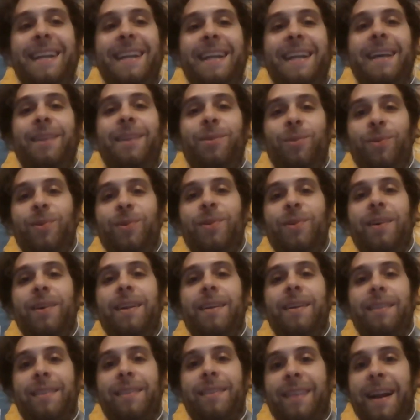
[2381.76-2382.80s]
need to
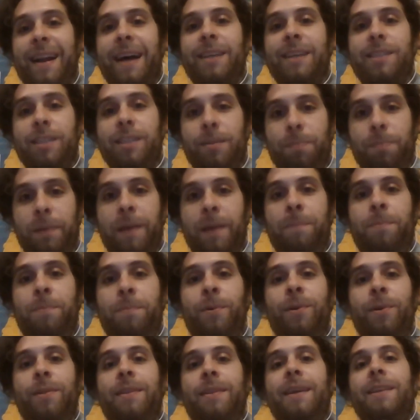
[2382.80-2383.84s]
trust
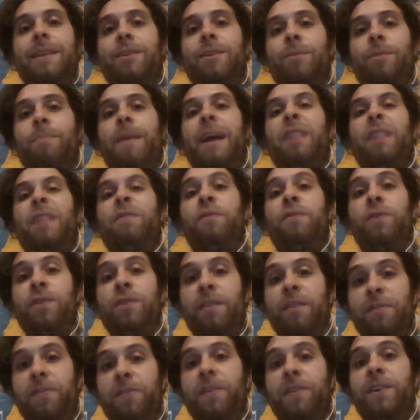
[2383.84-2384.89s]
people that you met for
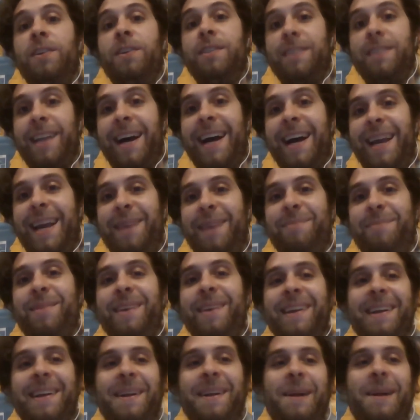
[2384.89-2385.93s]
the first time,
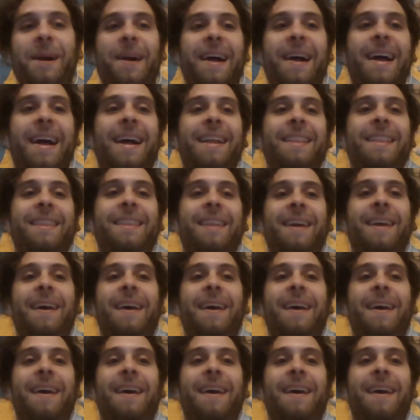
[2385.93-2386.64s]
mm-hmm. and